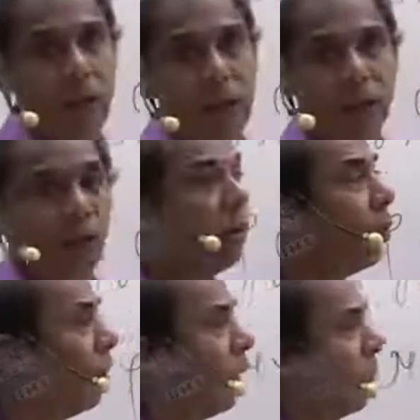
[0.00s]
Okay.
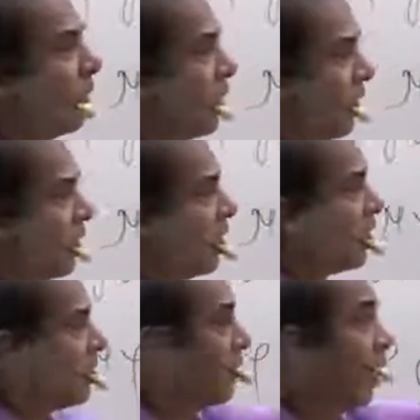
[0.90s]
Rule number 3.
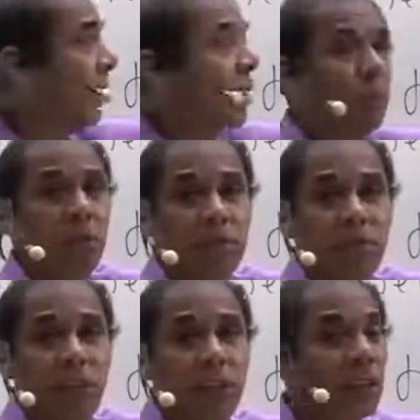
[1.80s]
Change the
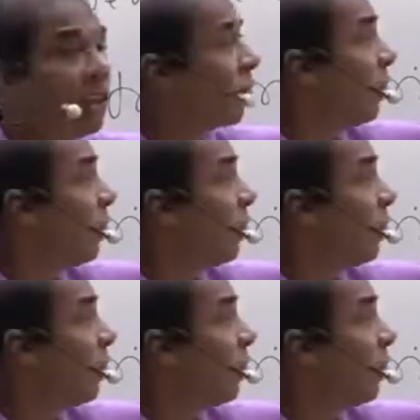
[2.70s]
person in the direct